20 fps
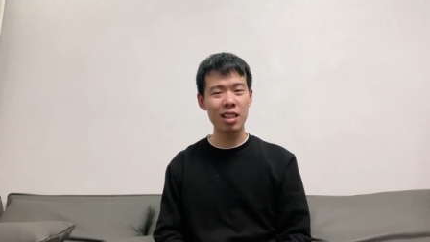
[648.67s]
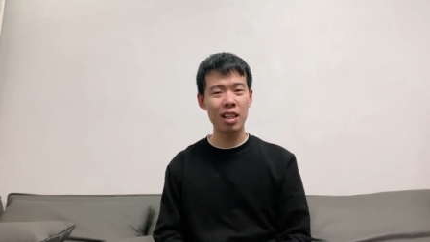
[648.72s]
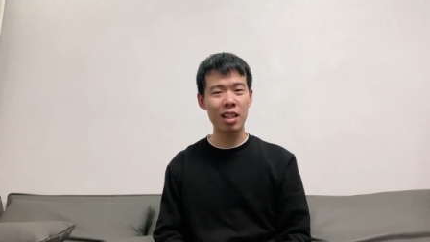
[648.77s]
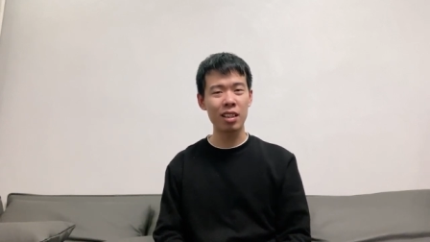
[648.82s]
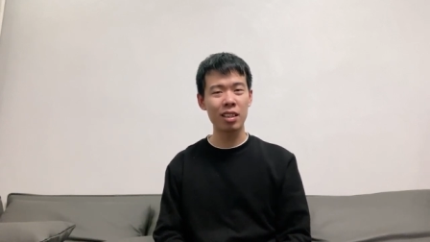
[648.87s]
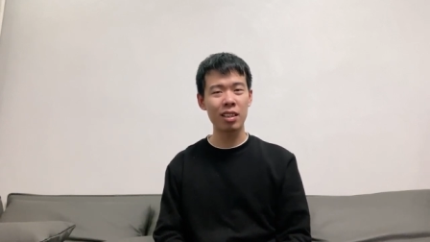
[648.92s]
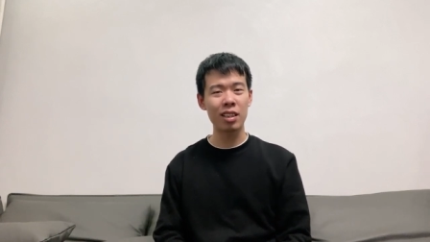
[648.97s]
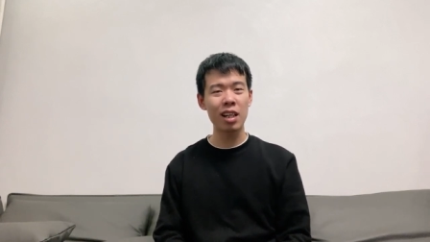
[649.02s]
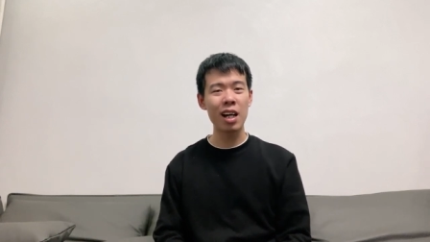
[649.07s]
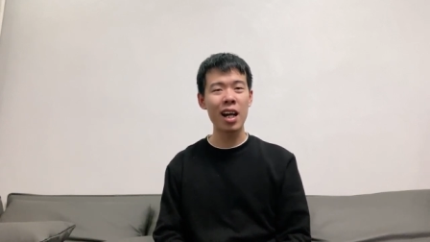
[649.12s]

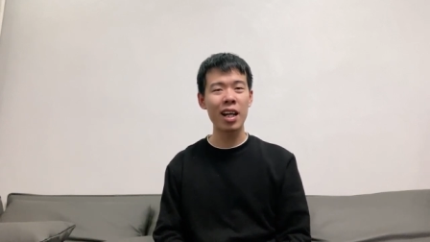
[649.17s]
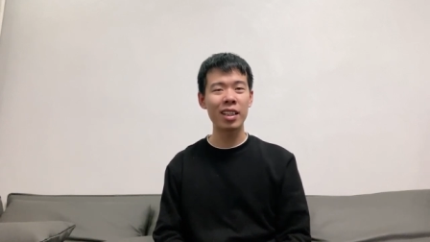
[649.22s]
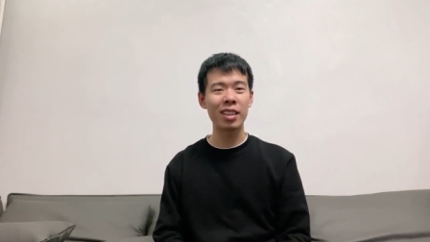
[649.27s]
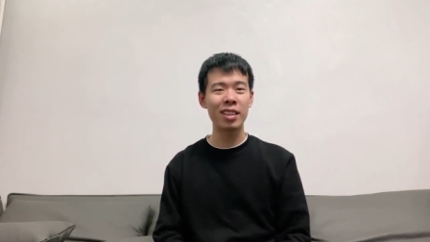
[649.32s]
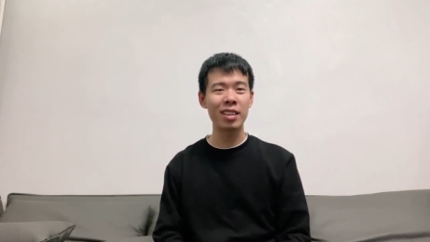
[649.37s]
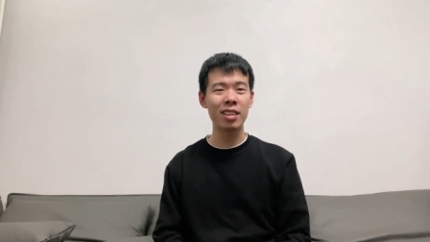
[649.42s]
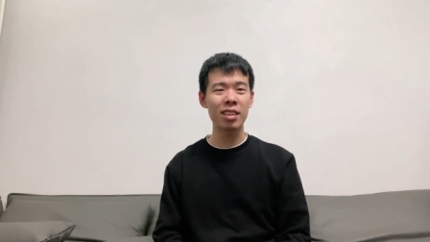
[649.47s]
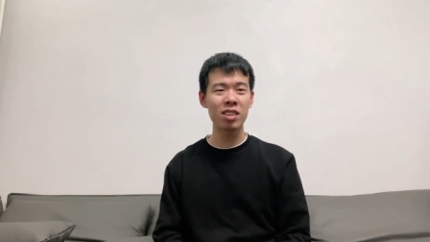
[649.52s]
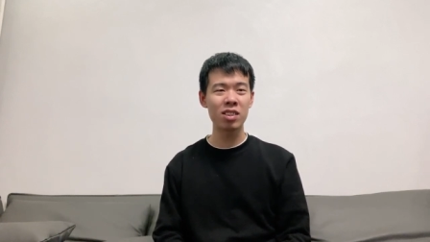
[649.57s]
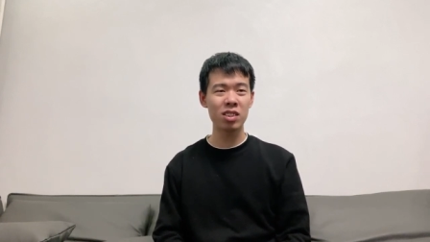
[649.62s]
and
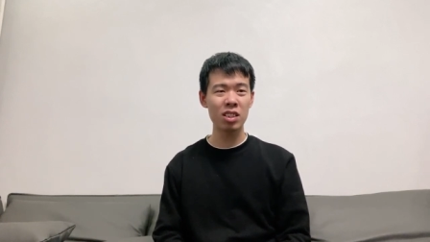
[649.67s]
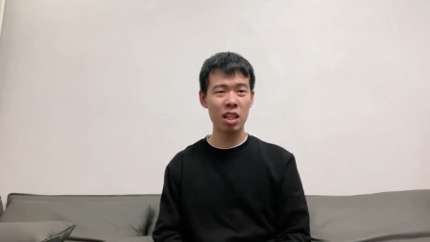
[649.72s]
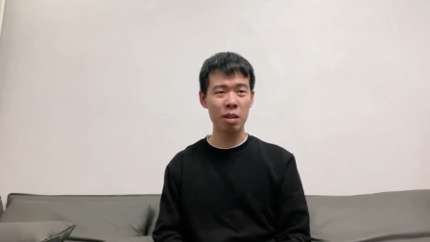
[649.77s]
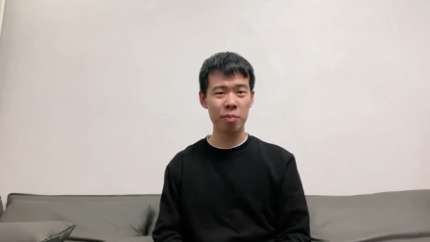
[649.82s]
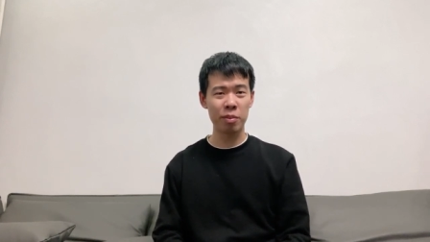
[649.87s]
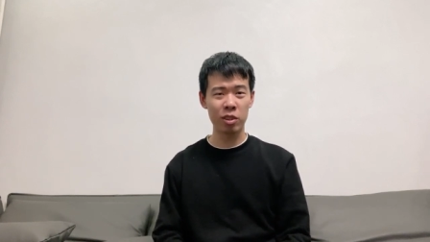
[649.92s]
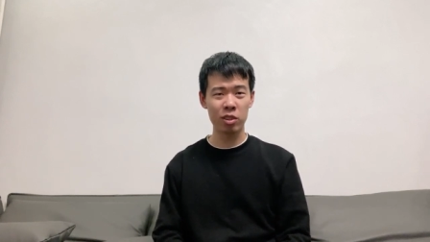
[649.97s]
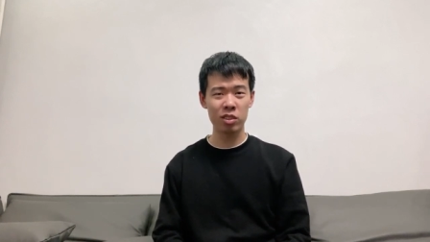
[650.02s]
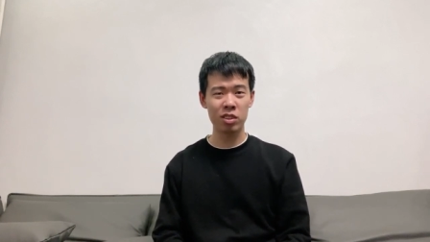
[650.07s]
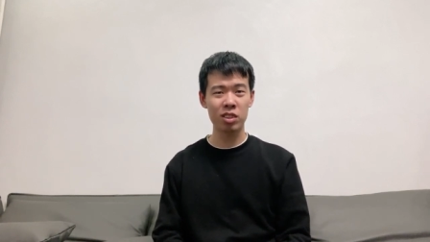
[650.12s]
ideas
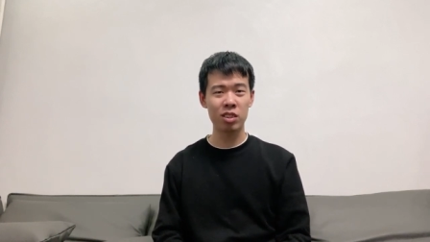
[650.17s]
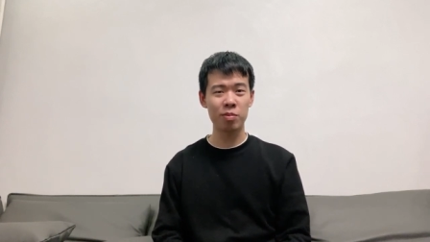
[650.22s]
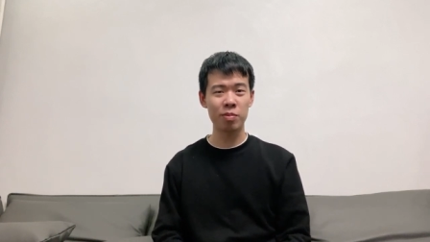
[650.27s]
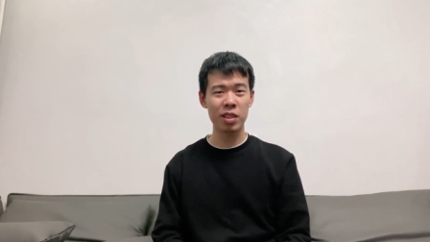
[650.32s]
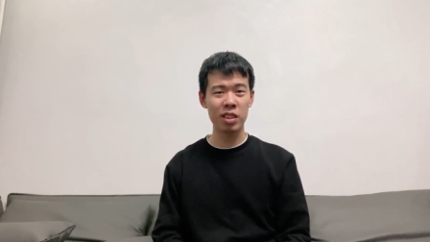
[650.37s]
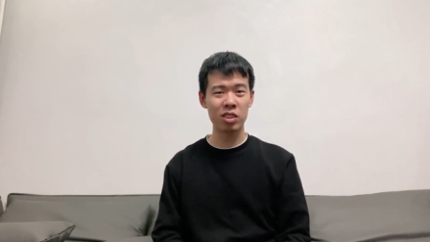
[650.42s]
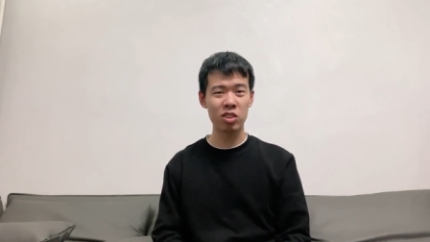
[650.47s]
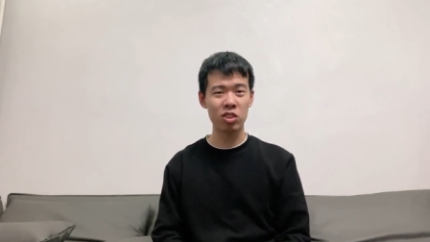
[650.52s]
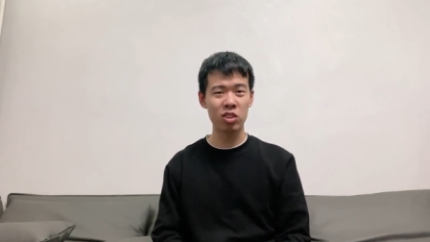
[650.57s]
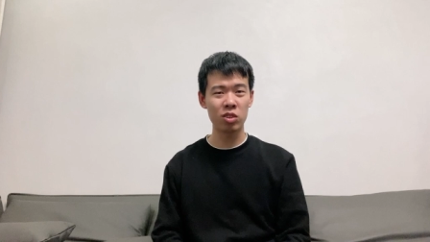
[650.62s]
about
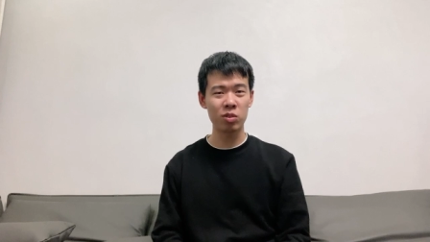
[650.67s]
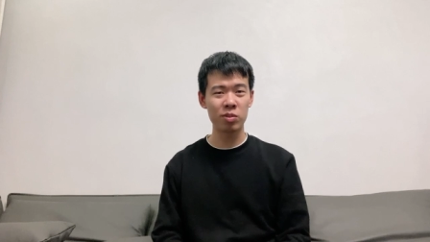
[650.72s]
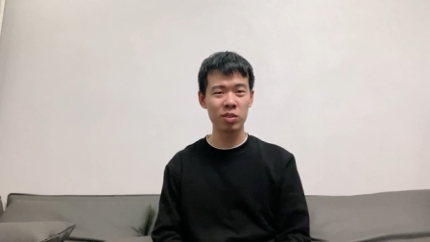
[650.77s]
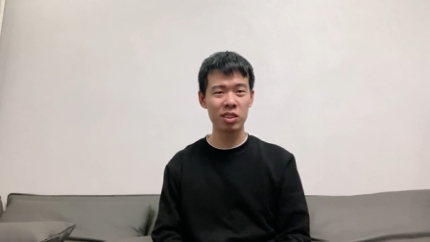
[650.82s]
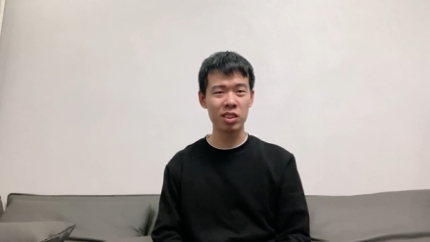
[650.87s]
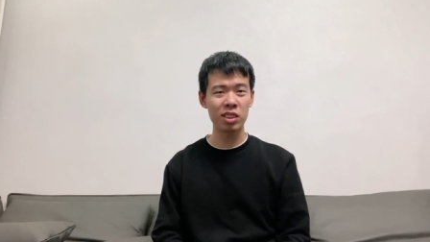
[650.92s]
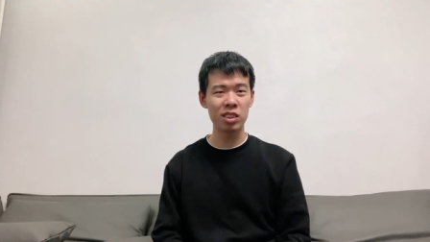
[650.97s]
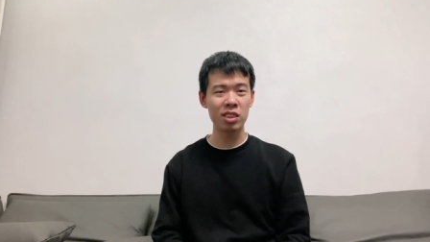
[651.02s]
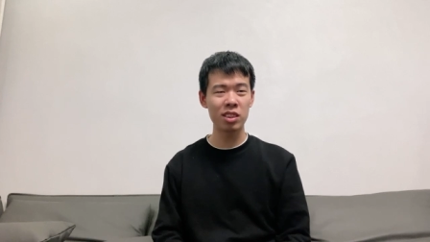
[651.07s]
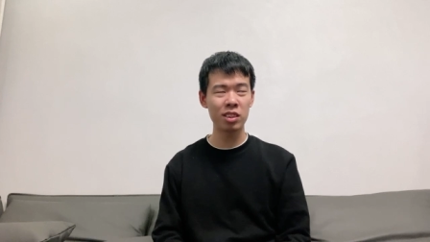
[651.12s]
smart home
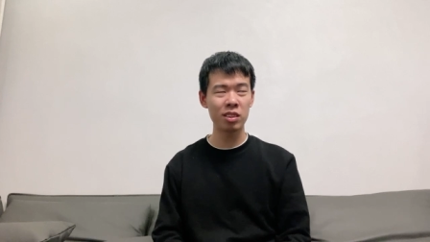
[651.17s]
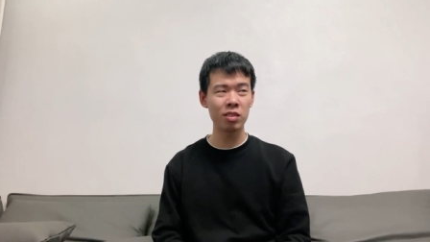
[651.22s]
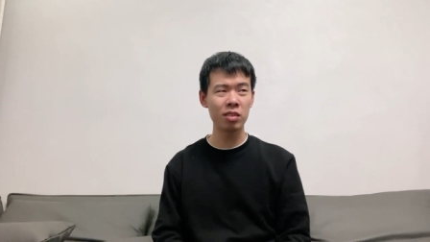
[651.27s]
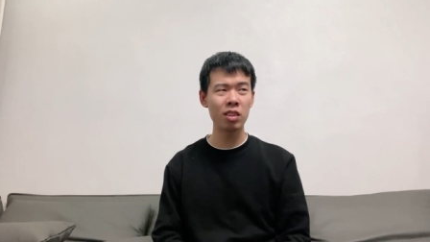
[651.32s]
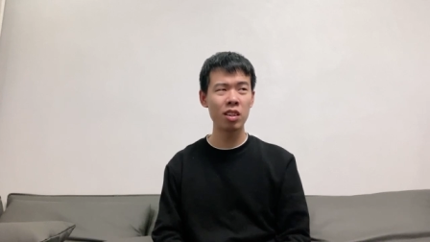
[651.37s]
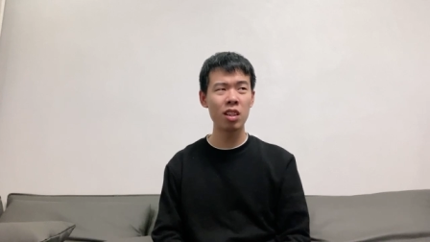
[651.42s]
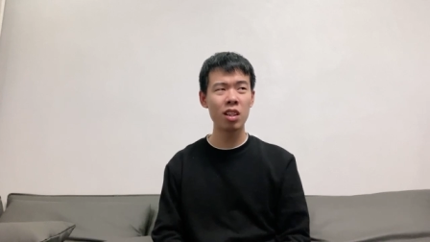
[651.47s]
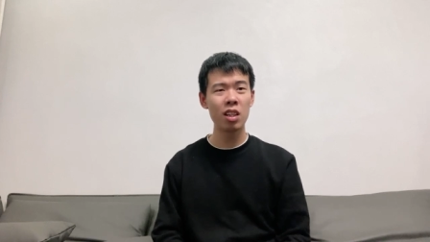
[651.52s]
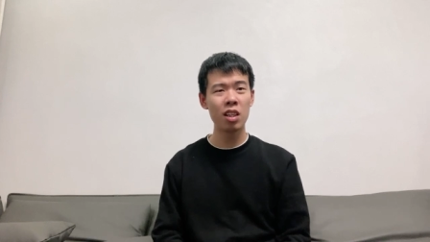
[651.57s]
system,